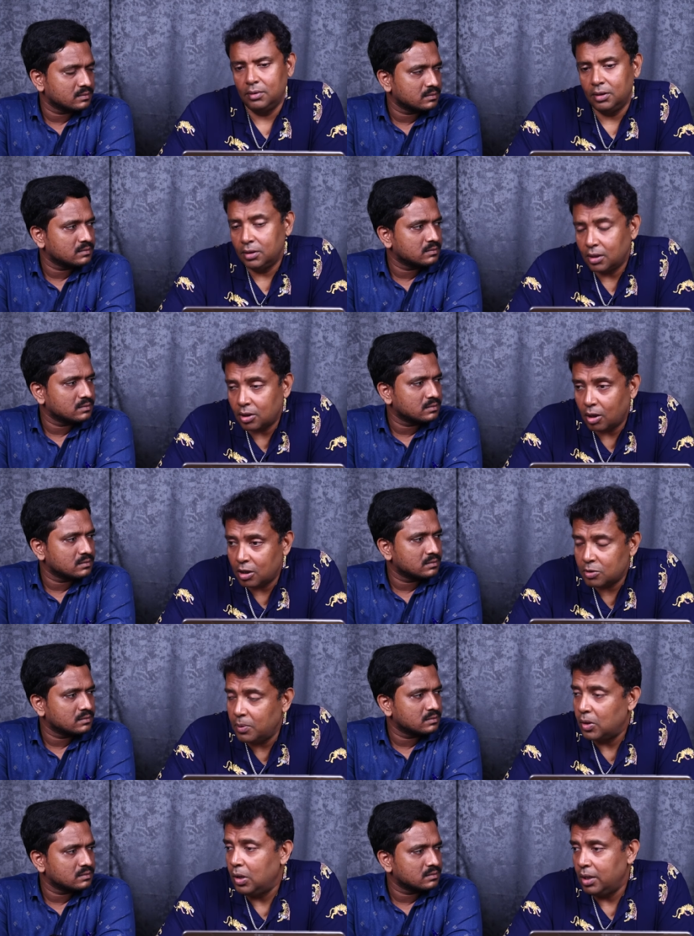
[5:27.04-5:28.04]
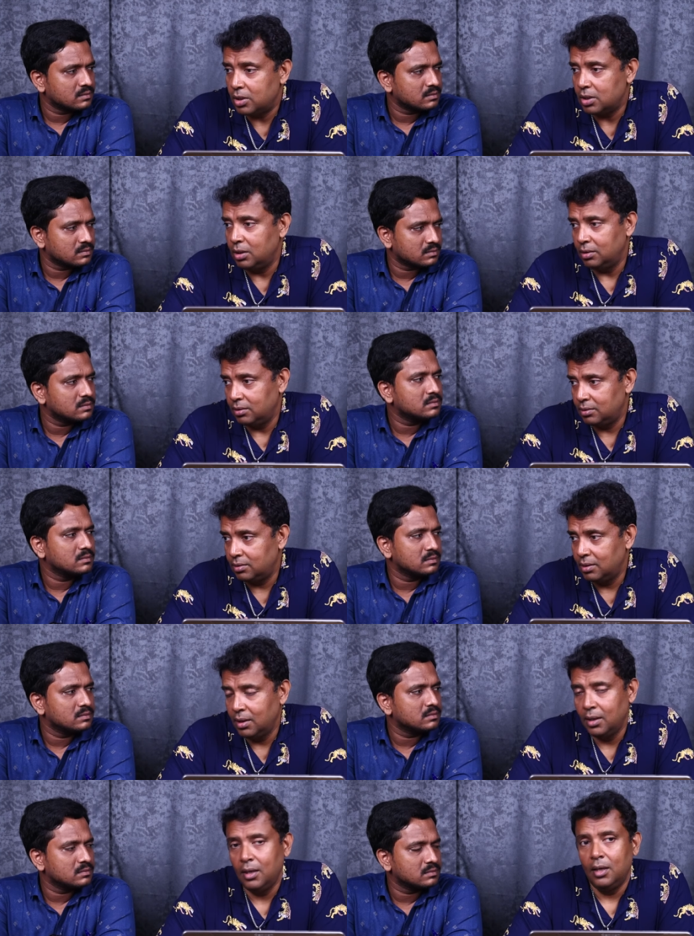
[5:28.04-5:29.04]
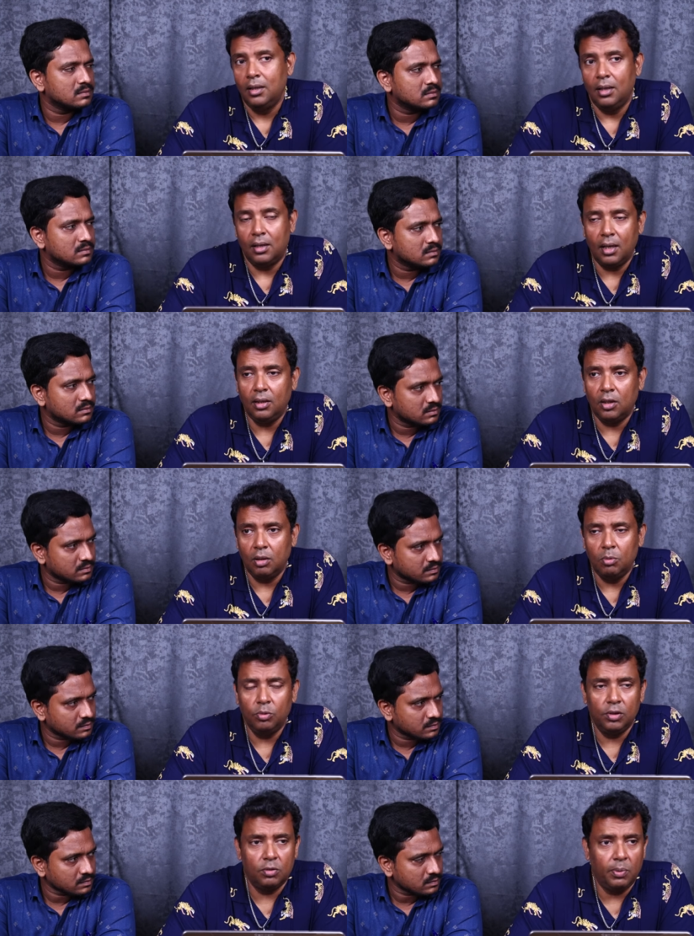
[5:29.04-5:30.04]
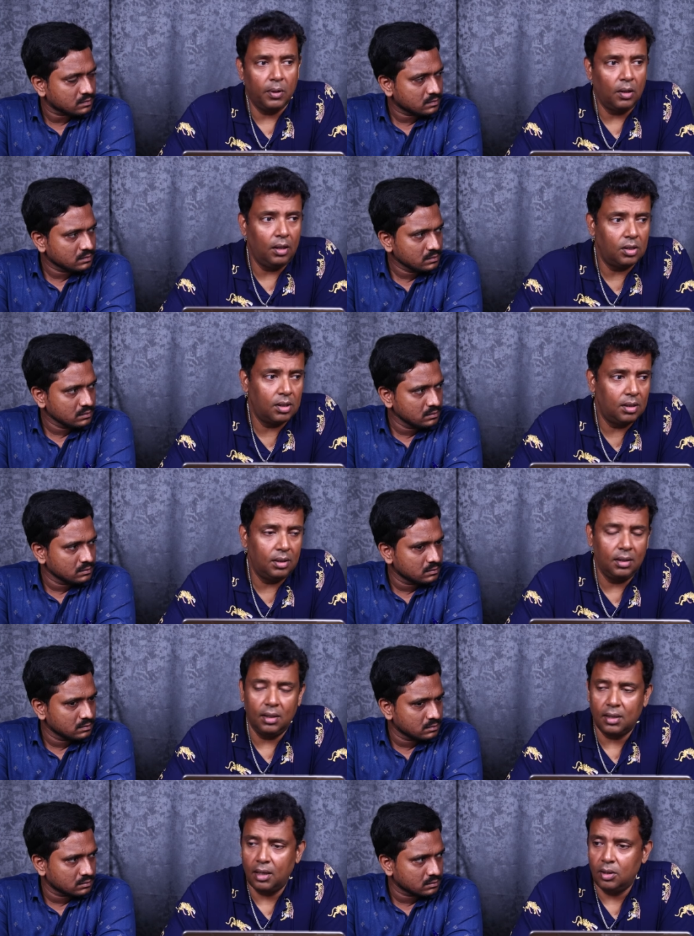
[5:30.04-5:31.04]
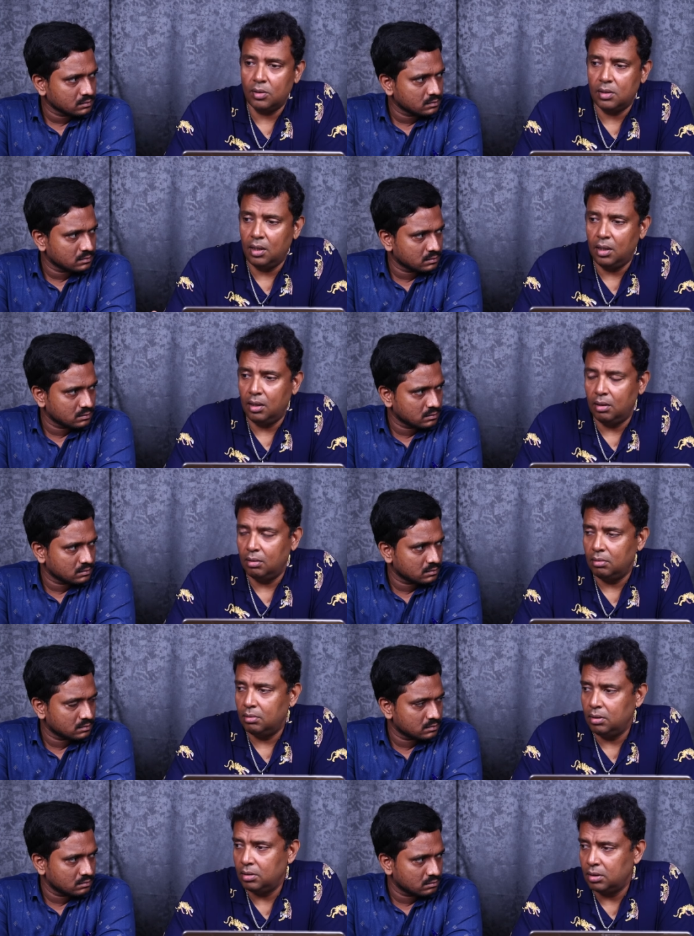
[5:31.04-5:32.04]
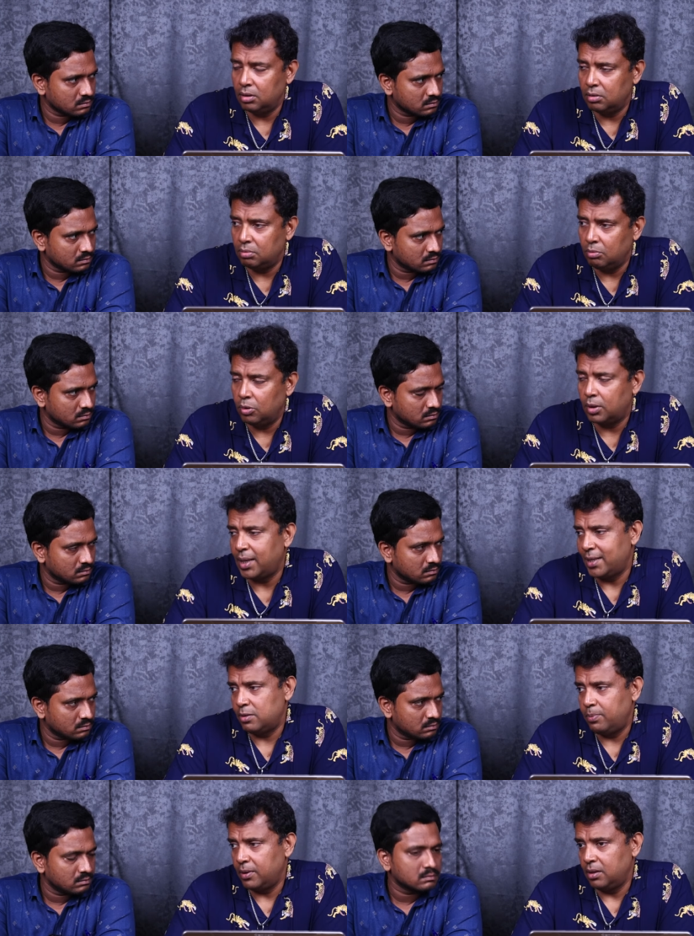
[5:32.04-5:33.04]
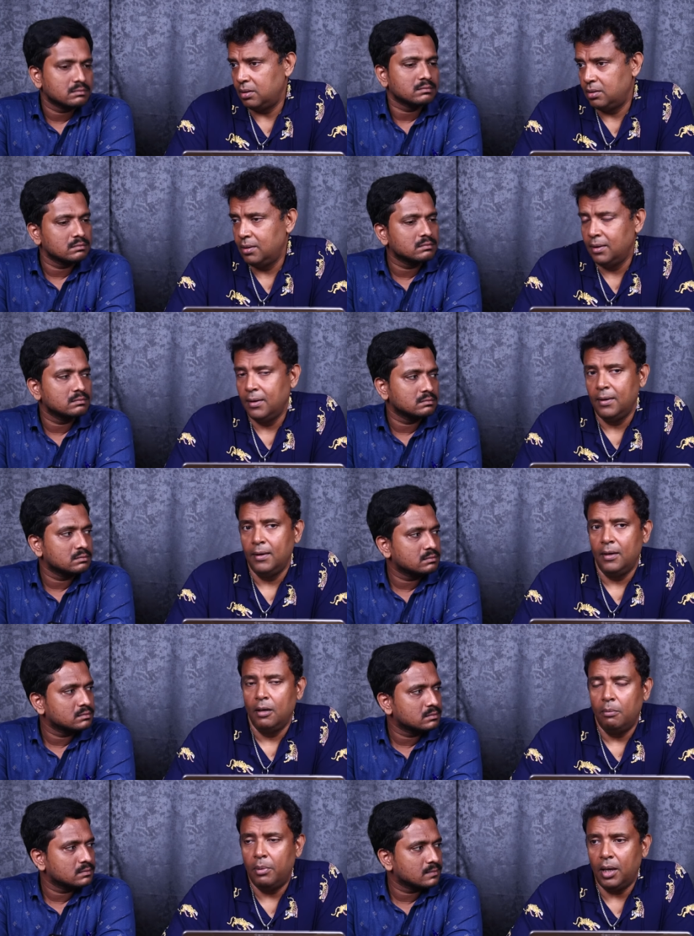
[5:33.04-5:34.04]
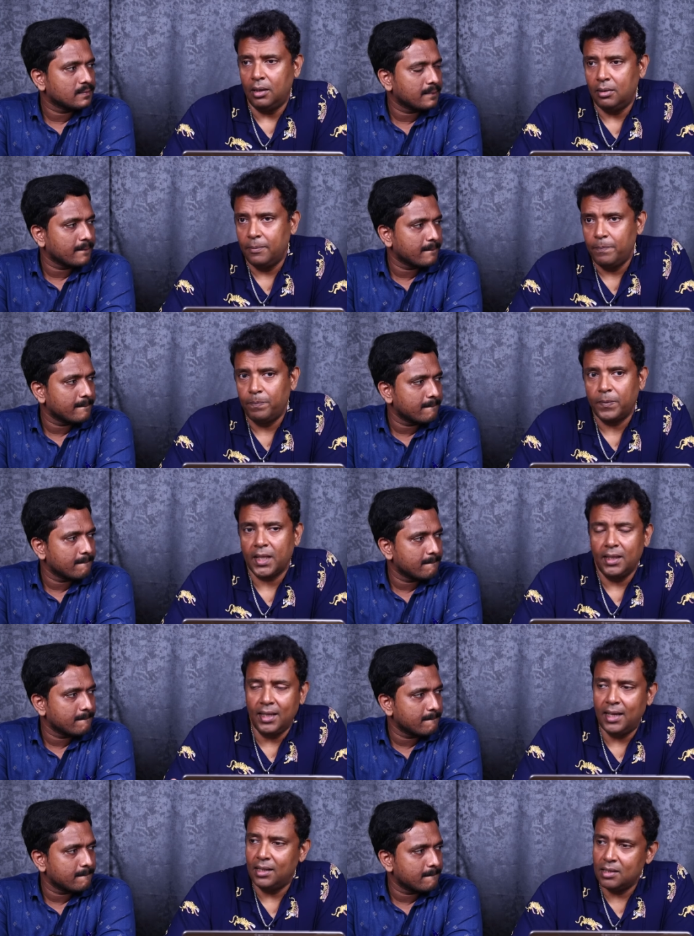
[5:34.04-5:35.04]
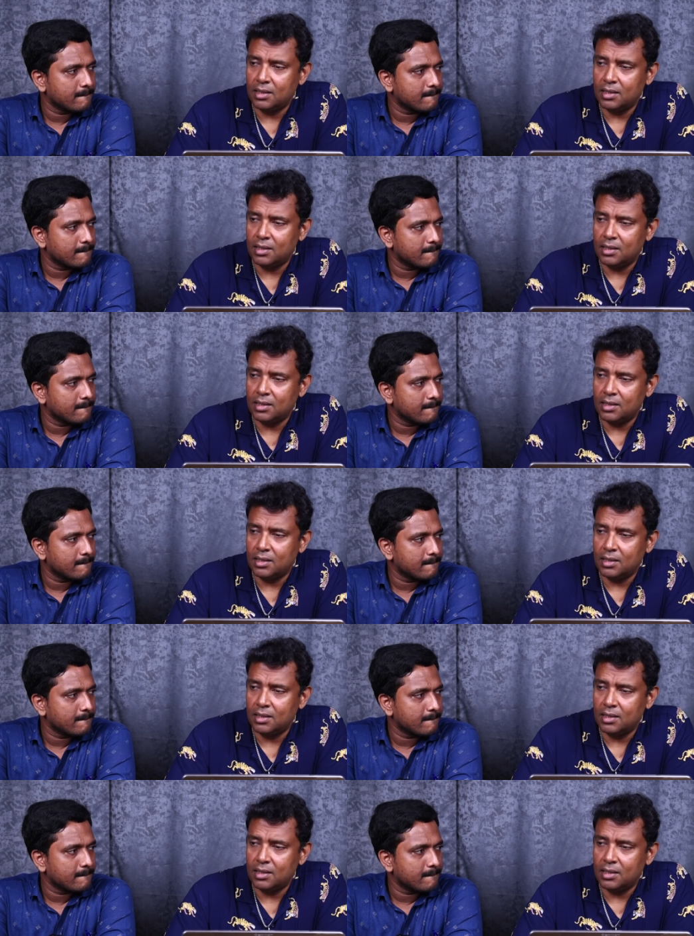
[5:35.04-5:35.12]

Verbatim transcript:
Speaker 1: there's a lot of speculation. Mm. They're trying to remove the speculation and they're trying to say this is more transparent. Mm. But there